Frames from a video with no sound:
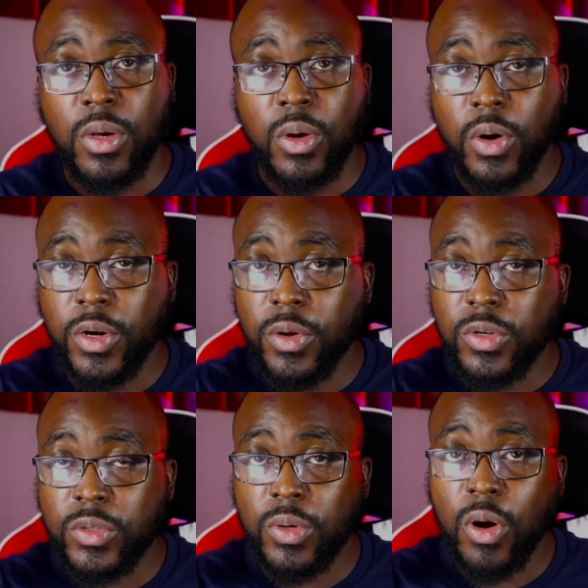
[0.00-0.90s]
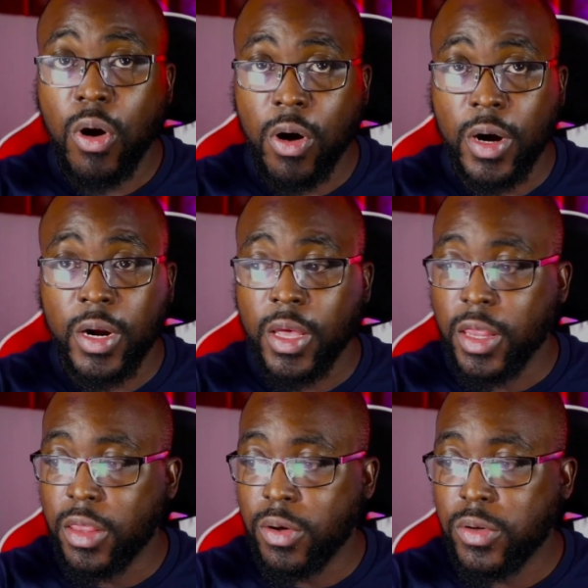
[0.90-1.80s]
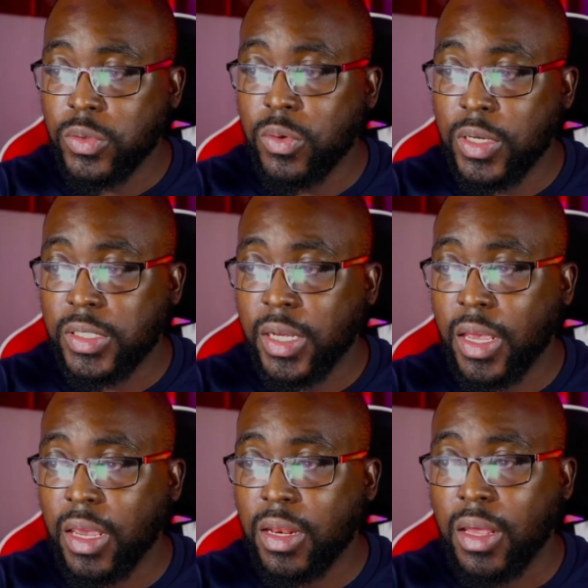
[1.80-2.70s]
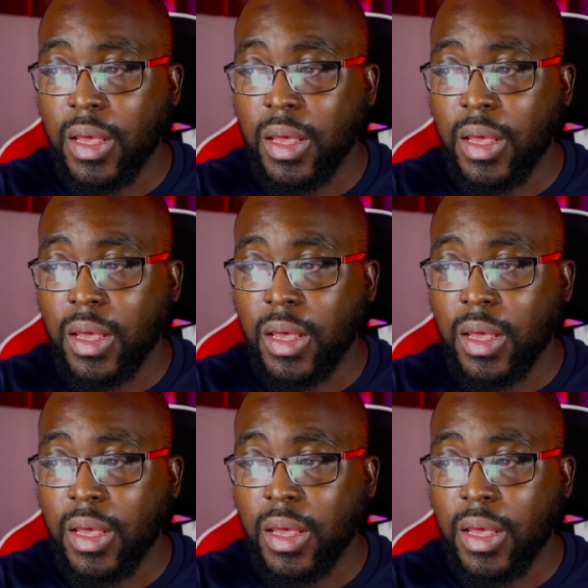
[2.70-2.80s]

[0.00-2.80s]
or those who, or those who are saying,